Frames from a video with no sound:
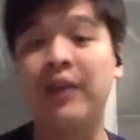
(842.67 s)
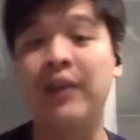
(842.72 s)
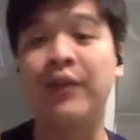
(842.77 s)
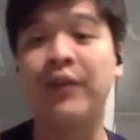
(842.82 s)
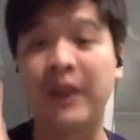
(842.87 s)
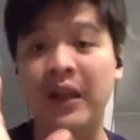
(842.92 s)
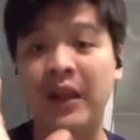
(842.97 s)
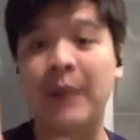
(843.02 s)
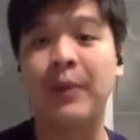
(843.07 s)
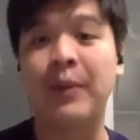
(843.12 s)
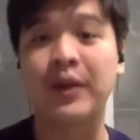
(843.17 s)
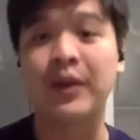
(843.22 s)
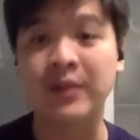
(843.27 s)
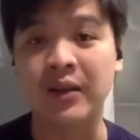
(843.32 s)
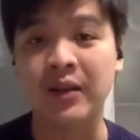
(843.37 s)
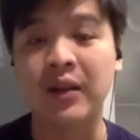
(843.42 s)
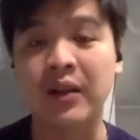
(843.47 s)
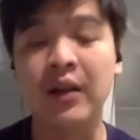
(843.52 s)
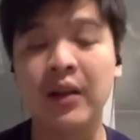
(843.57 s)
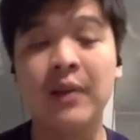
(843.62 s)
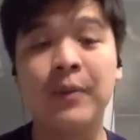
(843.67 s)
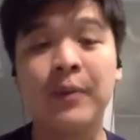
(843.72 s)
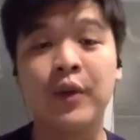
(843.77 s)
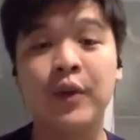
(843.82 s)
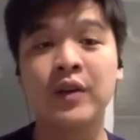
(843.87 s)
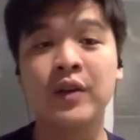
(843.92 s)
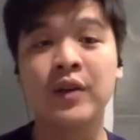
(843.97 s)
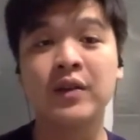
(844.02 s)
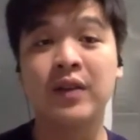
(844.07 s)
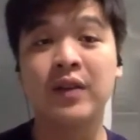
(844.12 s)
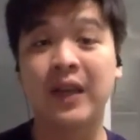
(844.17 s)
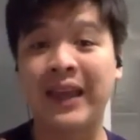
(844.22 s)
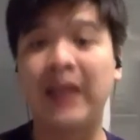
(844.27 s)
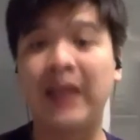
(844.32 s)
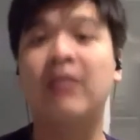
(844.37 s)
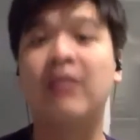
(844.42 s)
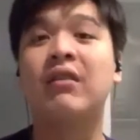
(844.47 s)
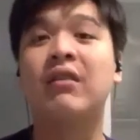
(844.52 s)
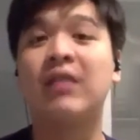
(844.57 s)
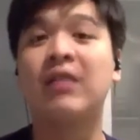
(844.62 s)
in that person. Because
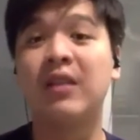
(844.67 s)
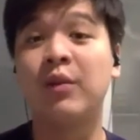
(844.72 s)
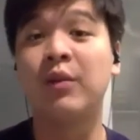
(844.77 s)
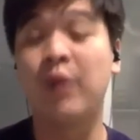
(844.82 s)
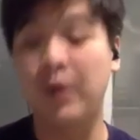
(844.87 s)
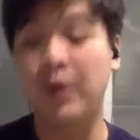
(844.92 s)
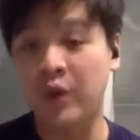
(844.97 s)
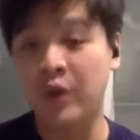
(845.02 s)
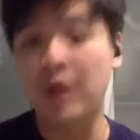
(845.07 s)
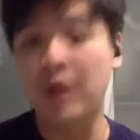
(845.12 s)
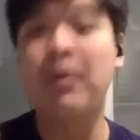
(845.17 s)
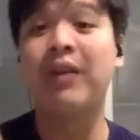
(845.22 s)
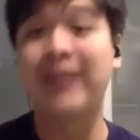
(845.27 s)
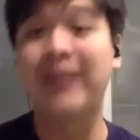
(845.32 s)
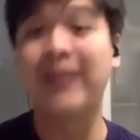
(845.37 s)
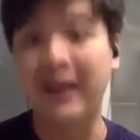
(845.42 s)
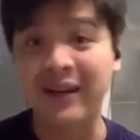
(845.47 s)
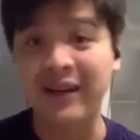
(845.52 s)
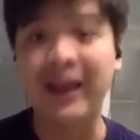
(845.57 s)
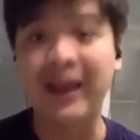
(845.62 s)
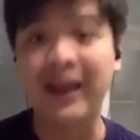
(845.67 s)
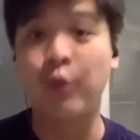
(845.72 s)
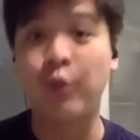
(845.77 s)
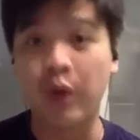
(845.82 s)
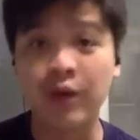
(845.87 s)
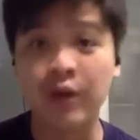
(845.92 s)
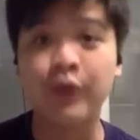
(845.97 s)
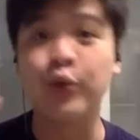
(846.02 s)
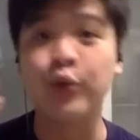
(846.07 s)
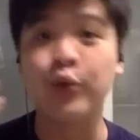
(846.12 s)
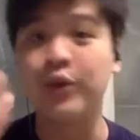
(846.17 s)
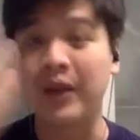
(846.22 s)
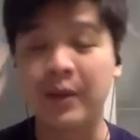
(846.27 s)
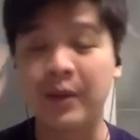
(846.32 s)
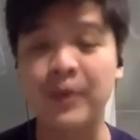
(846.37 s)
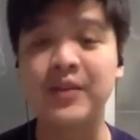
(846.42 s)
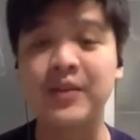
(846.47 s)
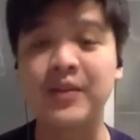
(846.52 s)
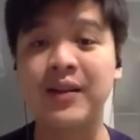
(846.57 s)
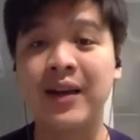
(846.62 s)
again, when we talk about that worldview that the
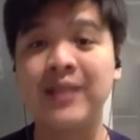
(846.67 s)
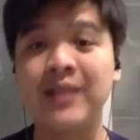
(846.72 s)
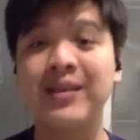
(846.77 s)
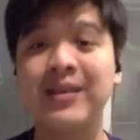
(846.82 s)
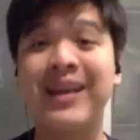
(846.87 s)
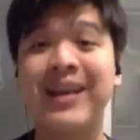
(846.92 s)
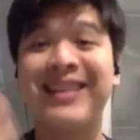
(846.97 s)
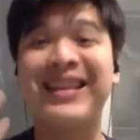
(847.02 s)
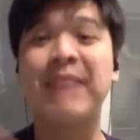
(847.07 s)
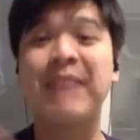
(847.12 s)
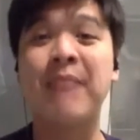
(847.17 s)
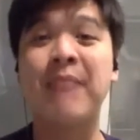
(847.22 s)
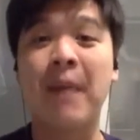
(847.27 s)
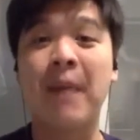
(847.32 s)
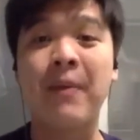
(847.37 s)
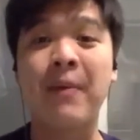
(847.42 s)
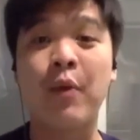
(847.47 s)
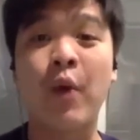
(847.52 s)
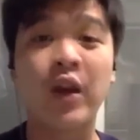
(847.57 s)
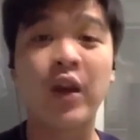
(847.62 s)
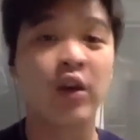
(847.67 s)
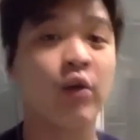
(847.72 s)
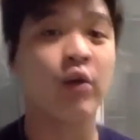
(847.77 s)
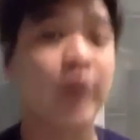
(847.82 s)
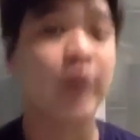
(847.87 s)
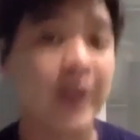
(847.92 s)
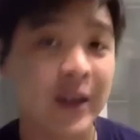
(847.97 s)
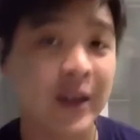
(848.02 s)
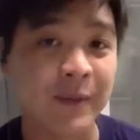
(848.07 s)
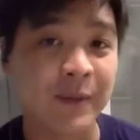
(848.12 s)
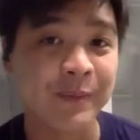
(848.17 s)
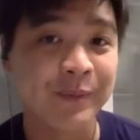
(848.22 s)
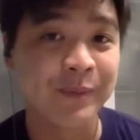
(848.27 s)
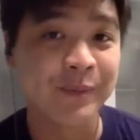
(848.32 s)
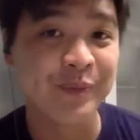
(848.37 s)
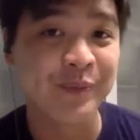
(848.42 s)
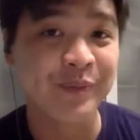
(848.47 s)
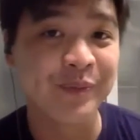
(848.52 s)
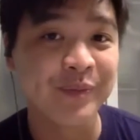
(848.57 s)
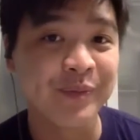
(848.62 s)
person has, that might be what you're reading.
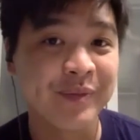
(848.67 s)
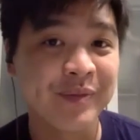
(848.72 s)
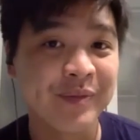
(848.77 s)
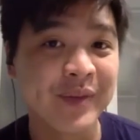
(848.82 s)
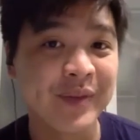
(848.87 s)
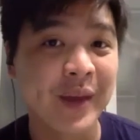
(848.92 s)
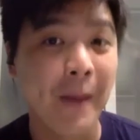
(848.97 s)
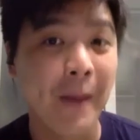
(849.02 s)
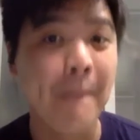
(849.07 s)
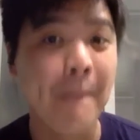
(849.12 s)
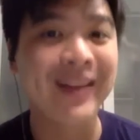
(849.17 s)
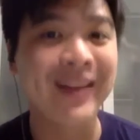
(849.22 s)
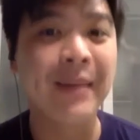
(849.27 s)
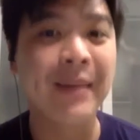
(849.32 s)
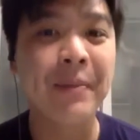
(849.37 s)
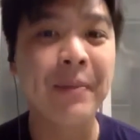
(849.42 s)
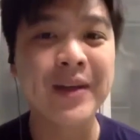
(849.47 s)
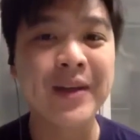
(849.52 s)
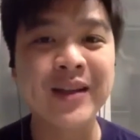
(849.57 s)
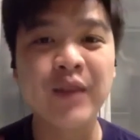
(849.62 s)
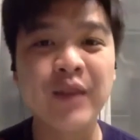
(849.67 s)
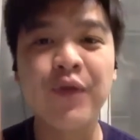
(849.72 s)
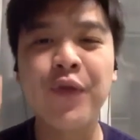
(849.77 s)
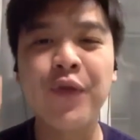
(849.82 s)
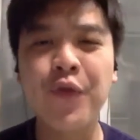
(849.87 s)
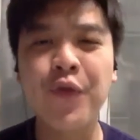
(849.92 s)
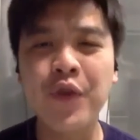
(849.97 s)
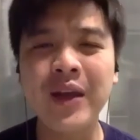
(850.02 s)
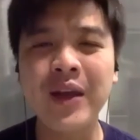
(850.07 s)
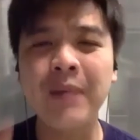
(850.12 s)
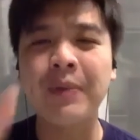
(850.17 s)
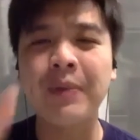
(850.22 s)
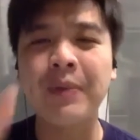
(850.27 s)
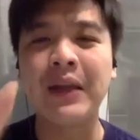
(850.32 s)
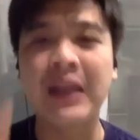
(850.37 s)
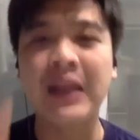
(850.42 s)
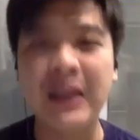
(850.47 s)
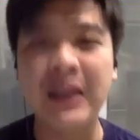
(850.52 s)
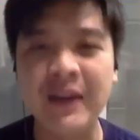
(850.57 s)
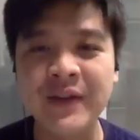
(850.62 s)
Right. But the person fully
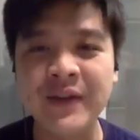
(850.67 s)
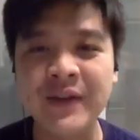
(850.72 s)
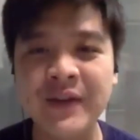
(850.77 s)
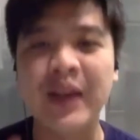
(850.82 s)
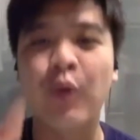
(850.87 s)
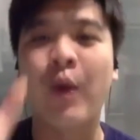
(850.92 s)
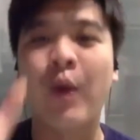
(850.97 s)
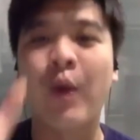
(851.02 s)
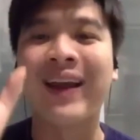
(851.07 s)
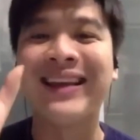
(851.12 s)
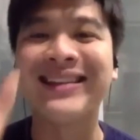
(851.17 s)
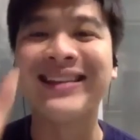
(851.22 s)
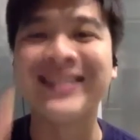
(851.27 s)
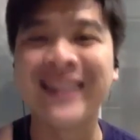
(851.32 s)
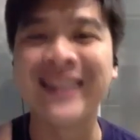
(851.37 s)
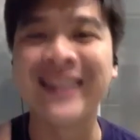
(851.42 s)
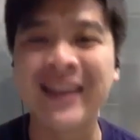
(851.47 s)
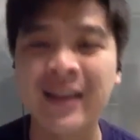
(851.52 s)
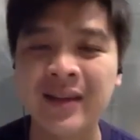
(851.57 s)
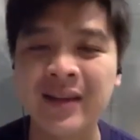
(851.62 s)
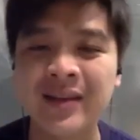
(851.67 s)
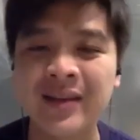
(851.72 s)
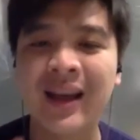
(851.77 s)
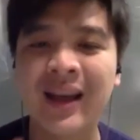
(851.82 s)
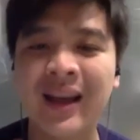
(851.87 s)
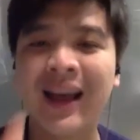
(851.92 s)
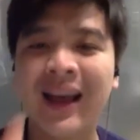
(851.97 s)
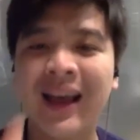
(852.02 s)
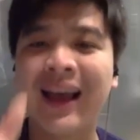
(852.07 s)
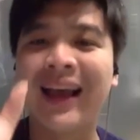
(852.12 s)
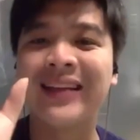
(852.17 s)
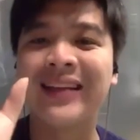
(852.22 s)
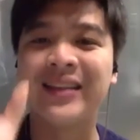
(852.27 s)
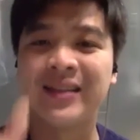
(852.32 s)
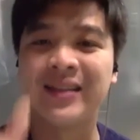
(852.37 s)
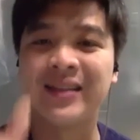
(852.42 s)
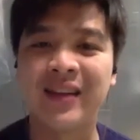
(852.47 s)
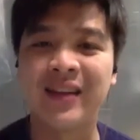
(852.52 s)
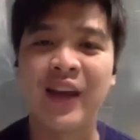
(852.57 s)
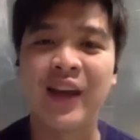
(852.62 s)
believes in what he says as his
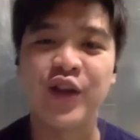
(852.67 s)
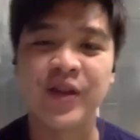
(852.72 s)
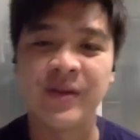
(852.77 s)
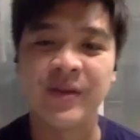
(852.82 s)
intention.